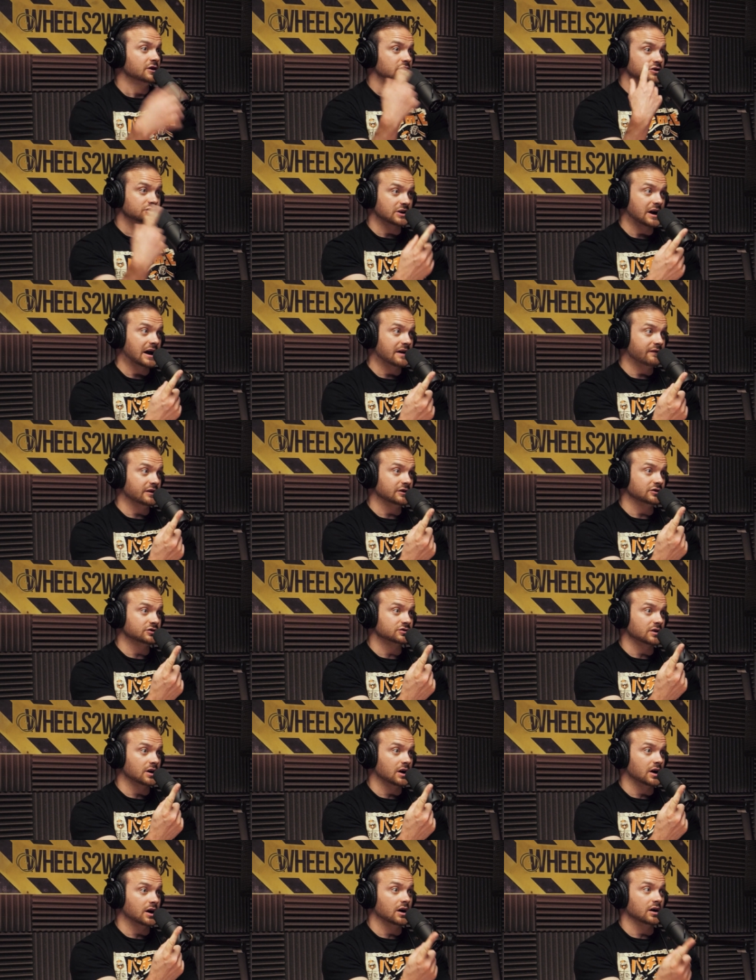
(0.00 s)
Driving
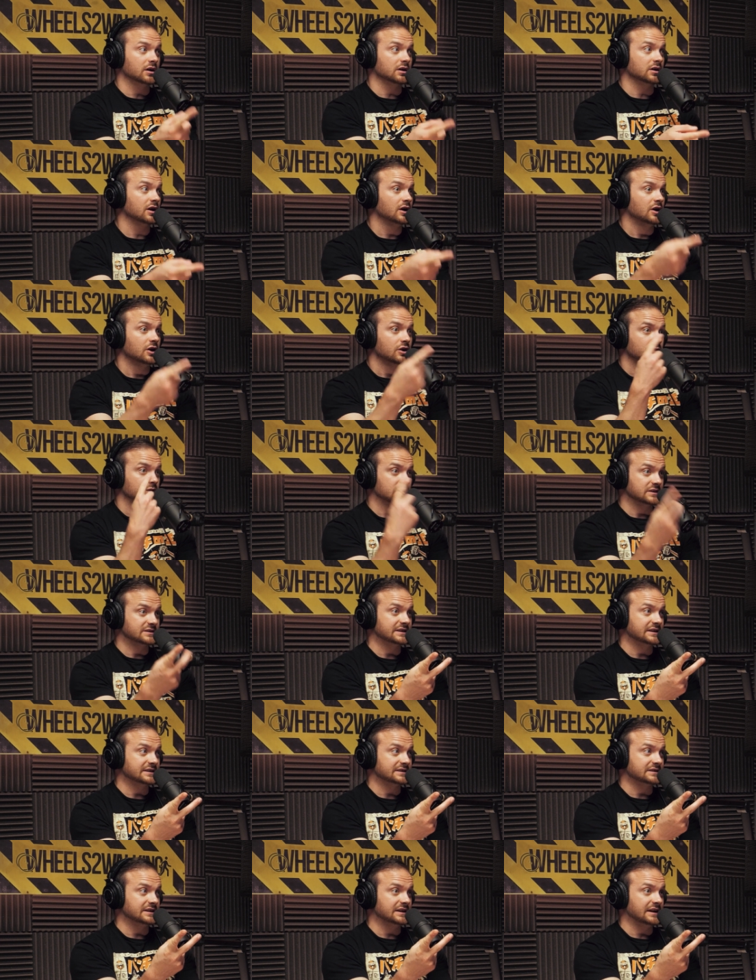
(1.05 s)
drunk,
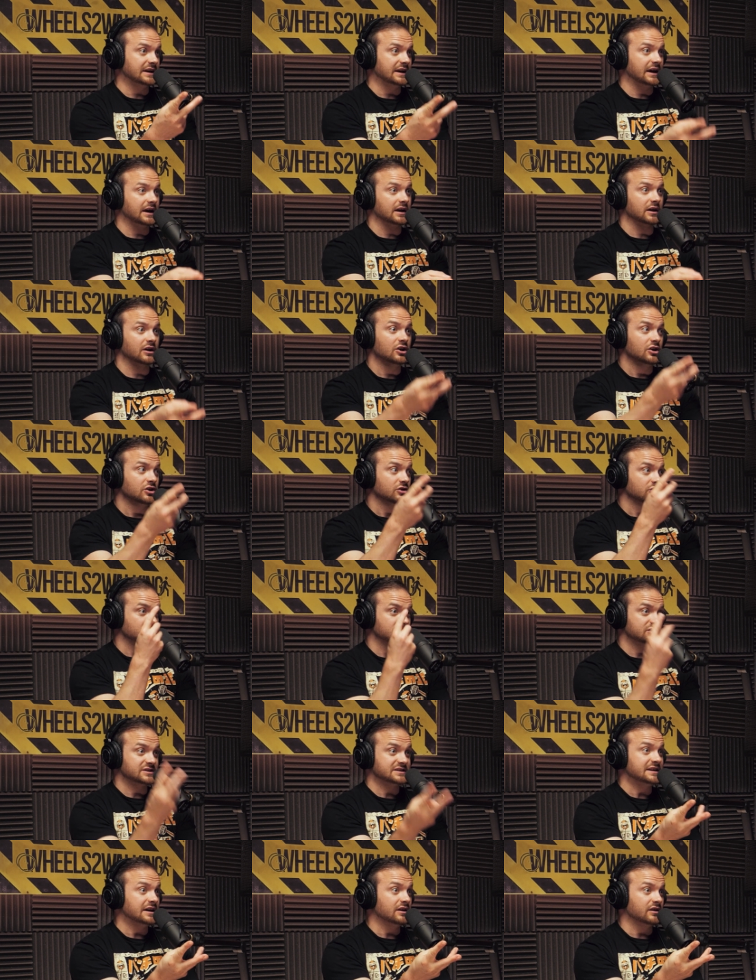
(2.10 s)
resisting,
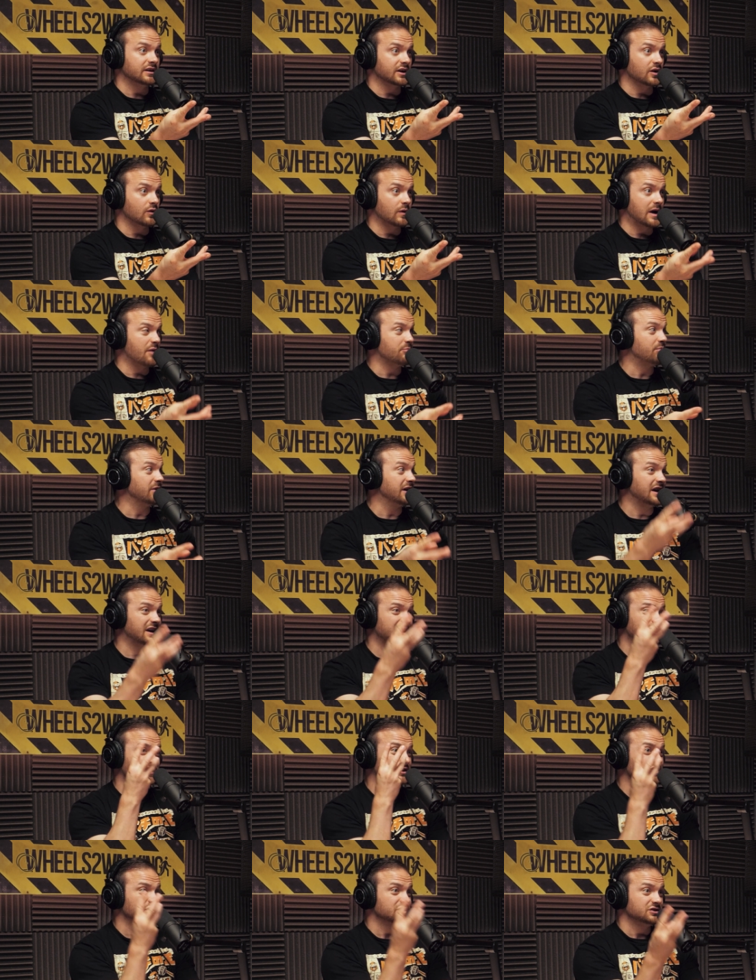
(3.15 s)
stealing a
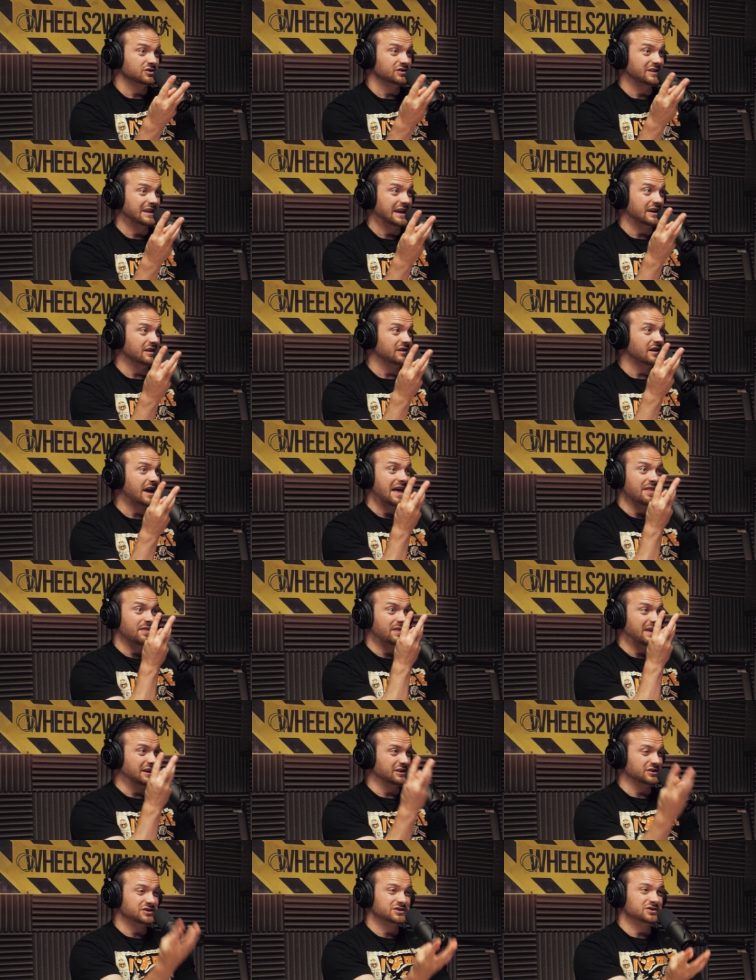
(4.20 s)
weapon, then
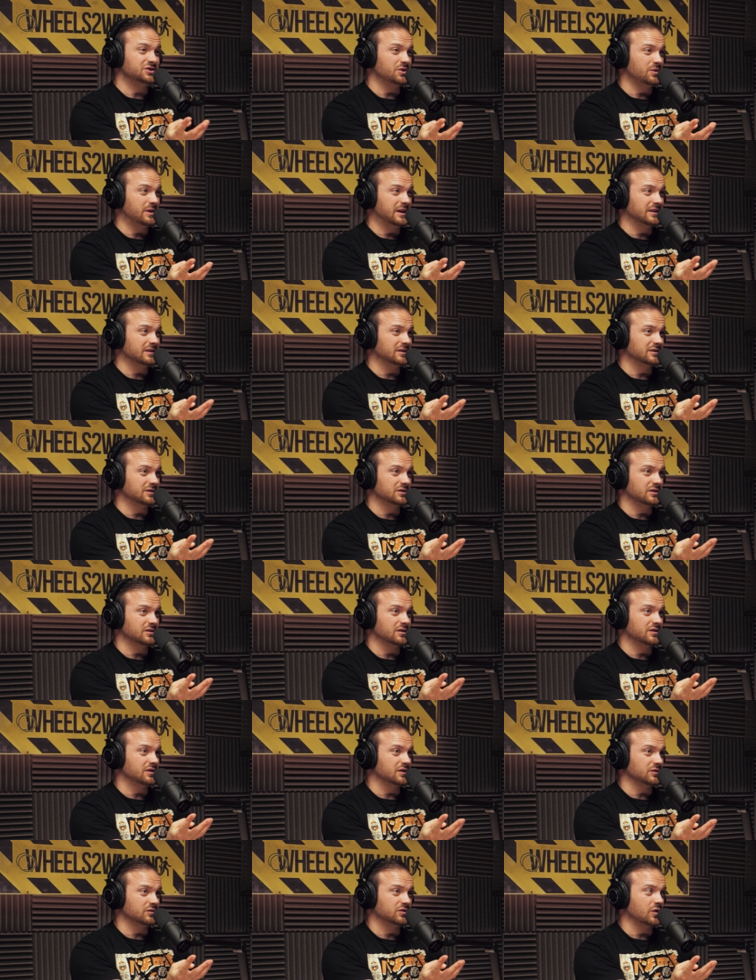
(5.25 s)
shooting
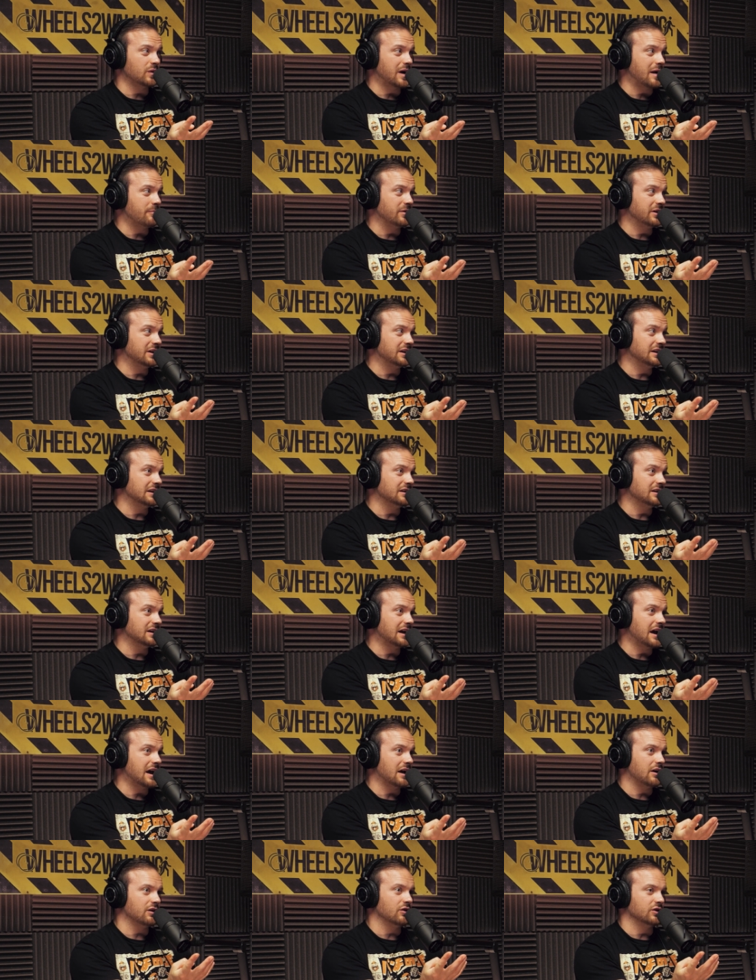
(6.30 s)
the weapon
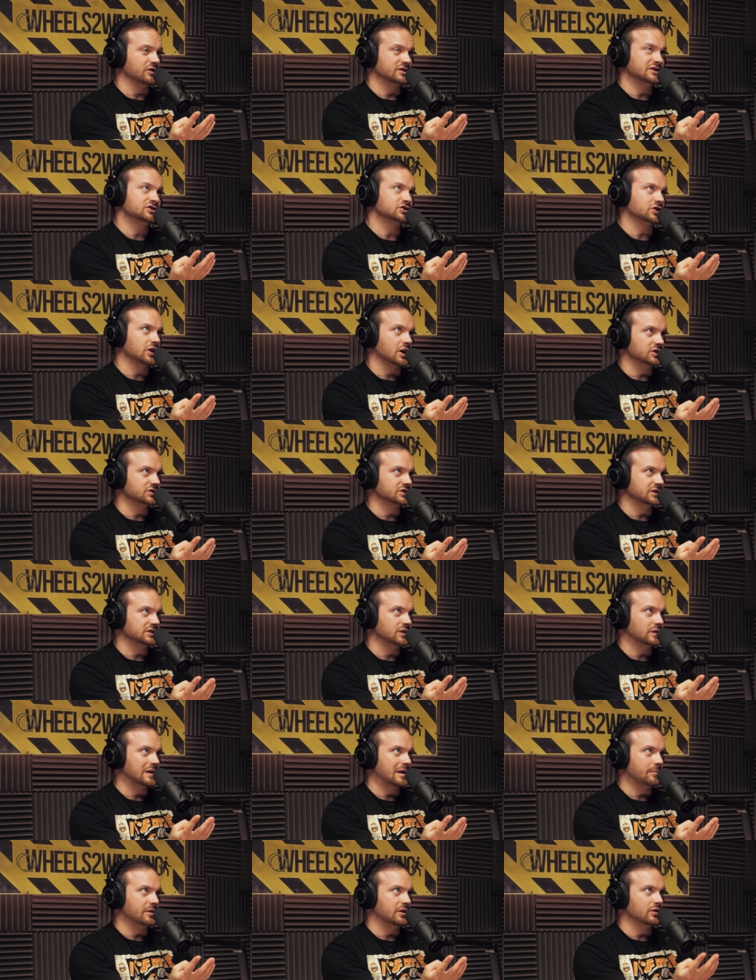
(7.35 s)
or discharging the
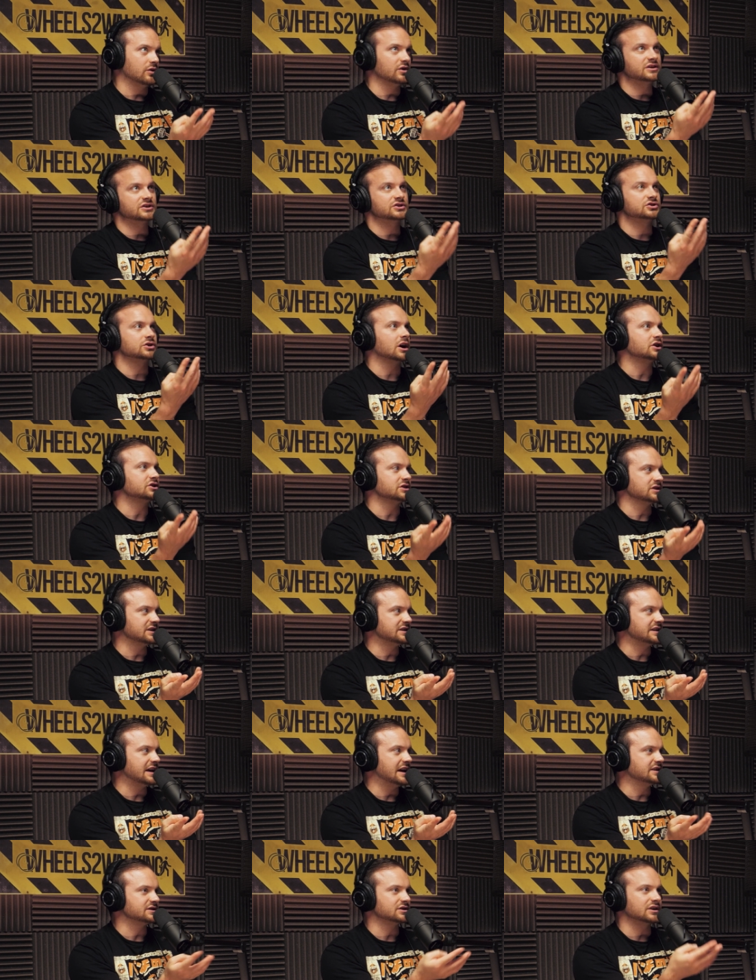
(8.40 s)
weapon or discharging the
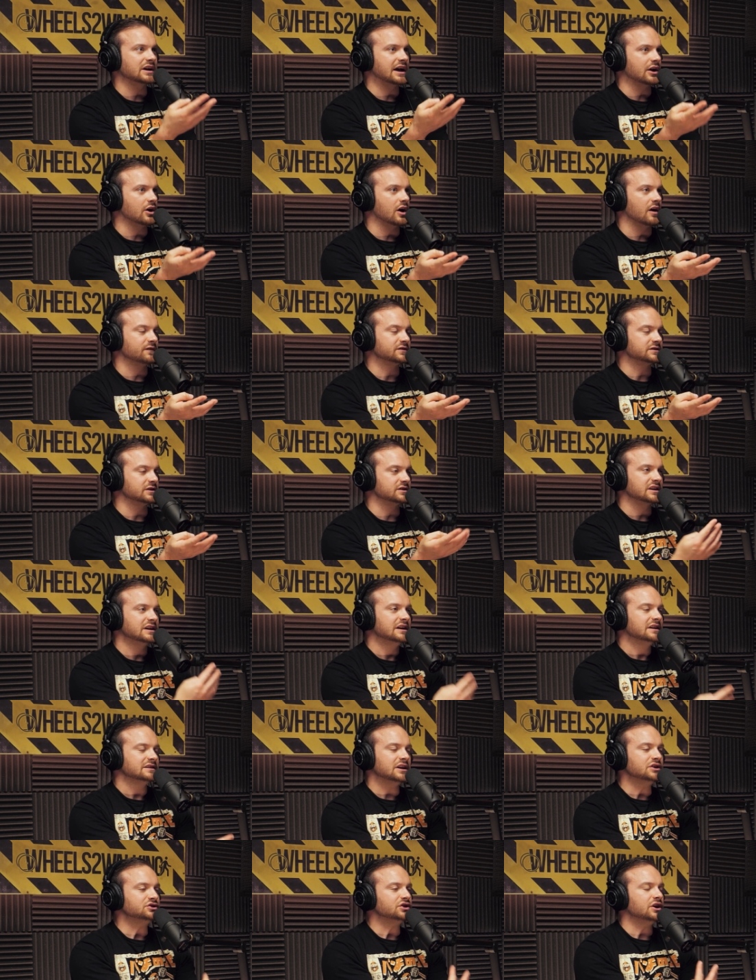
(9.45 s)
taser at officers.
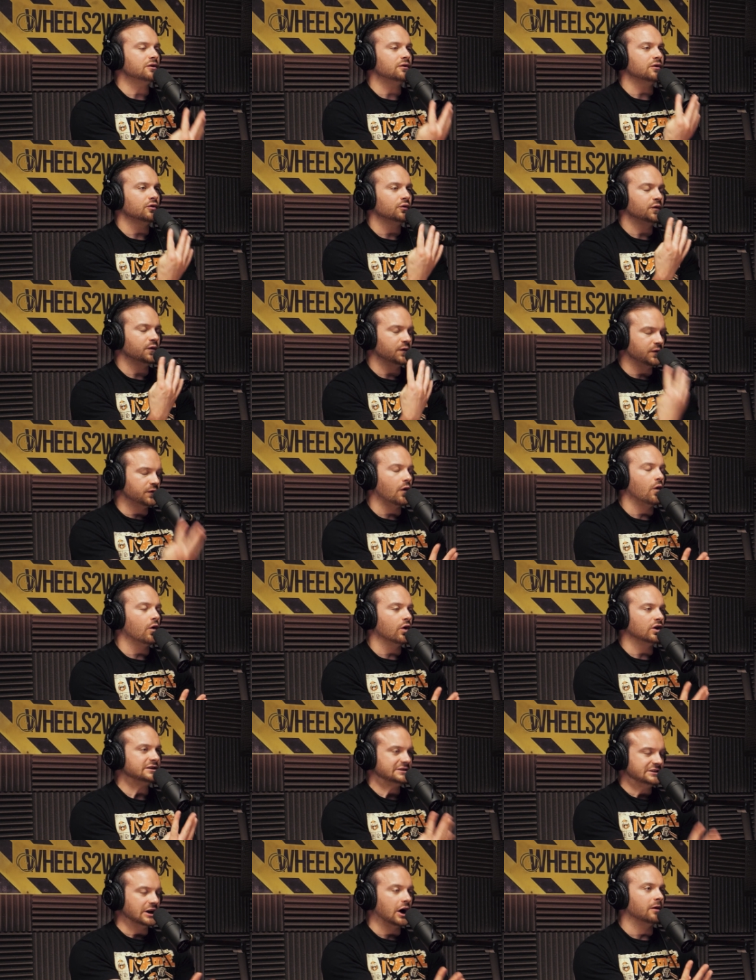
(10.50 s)
That's like 4
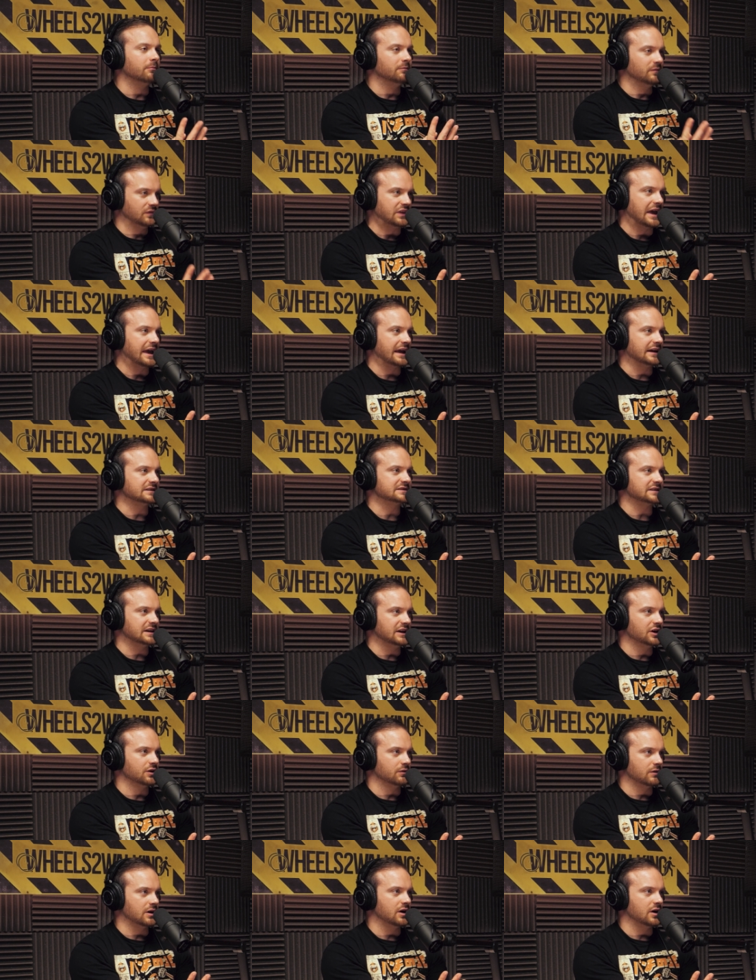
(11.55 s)
dumb things in a row.